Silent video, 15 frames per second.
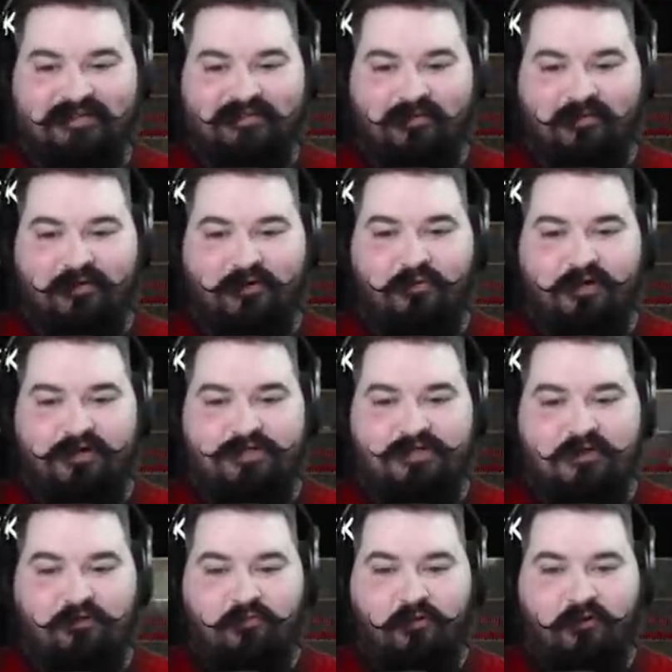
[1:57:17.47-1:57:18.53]
We do want to
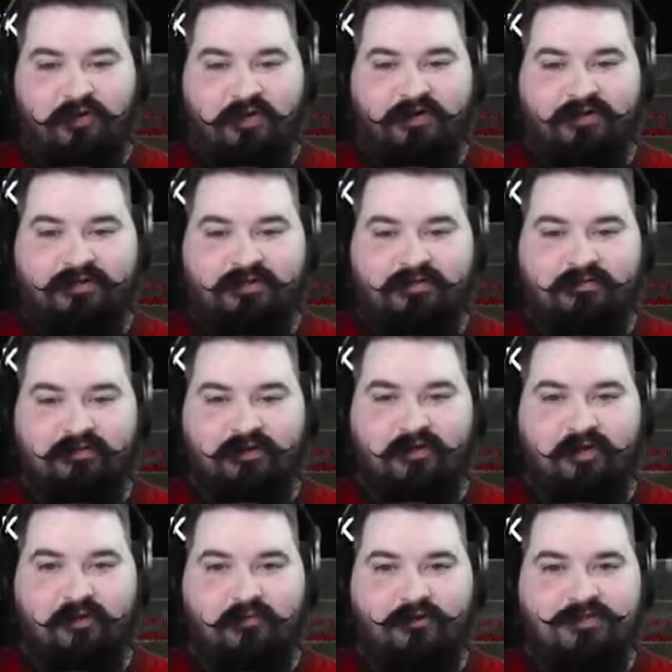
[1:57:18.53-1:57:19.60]
soak more, though. We do
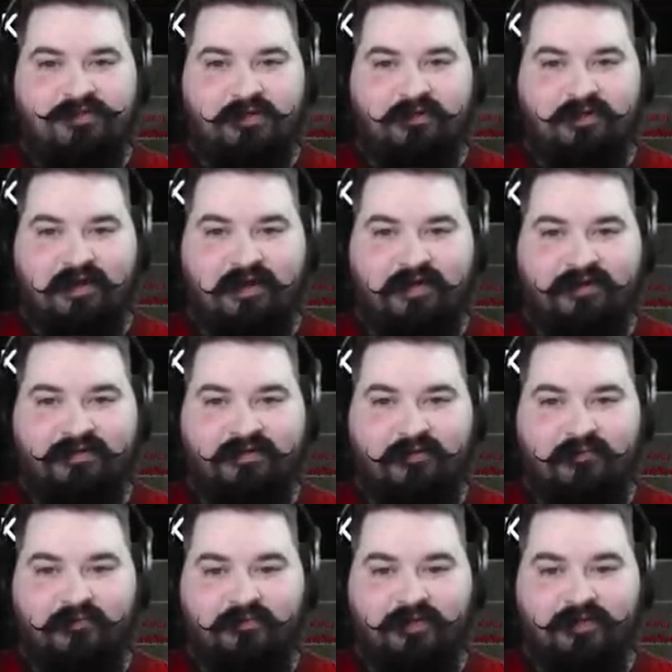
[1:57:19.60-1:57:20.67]
need more soaking.
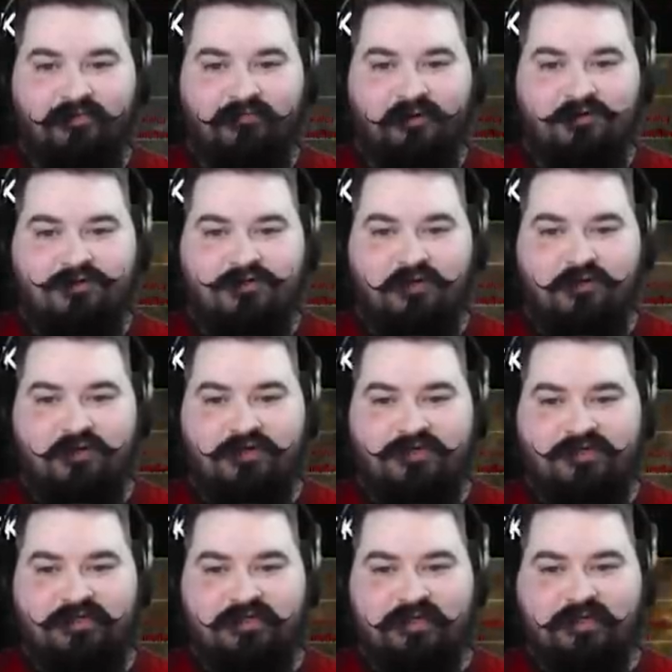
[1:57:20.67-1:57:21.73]
More soakage
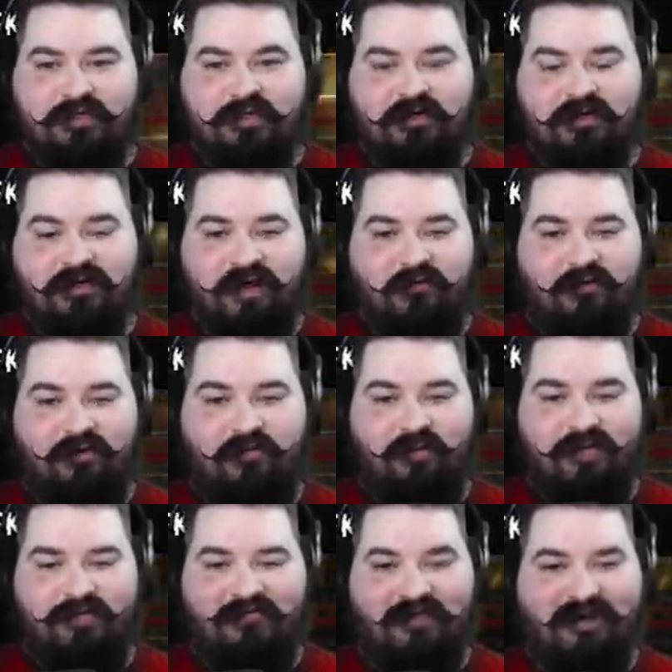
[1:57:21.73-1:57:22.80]
is needed. Okay, we're in a
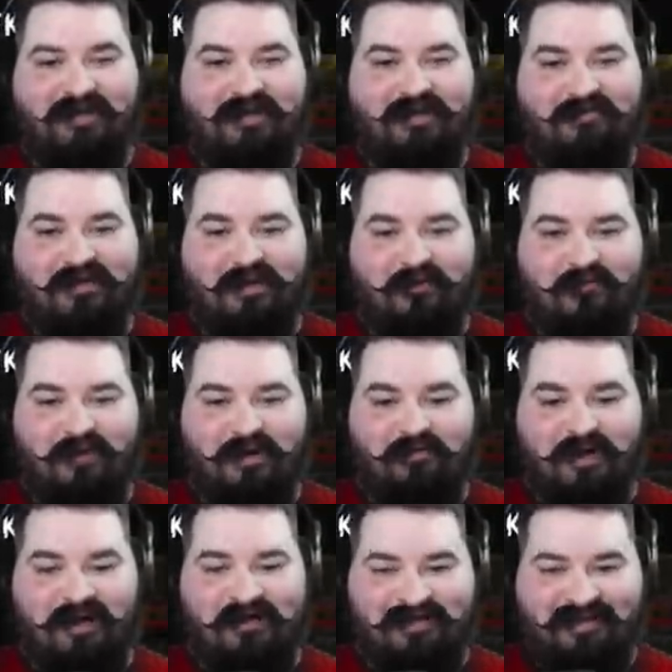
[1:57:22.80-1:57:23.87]
bad spot. We gotta run him
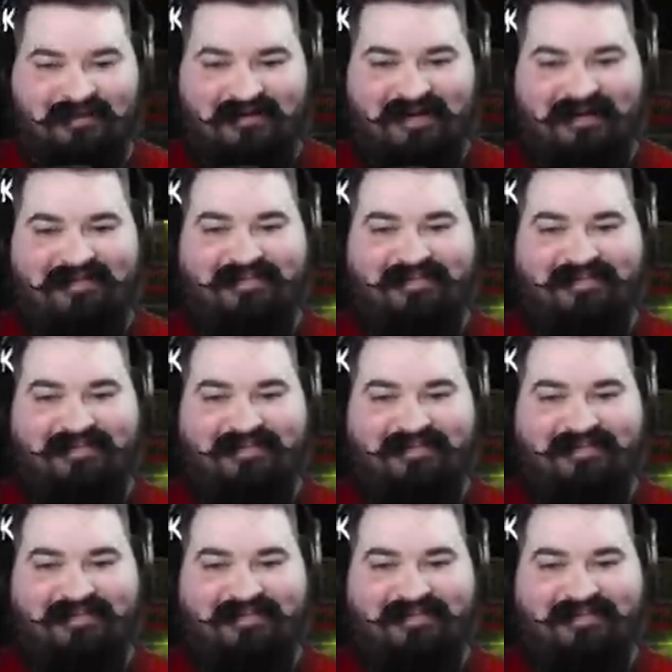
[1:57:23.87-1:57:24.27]
out of here now.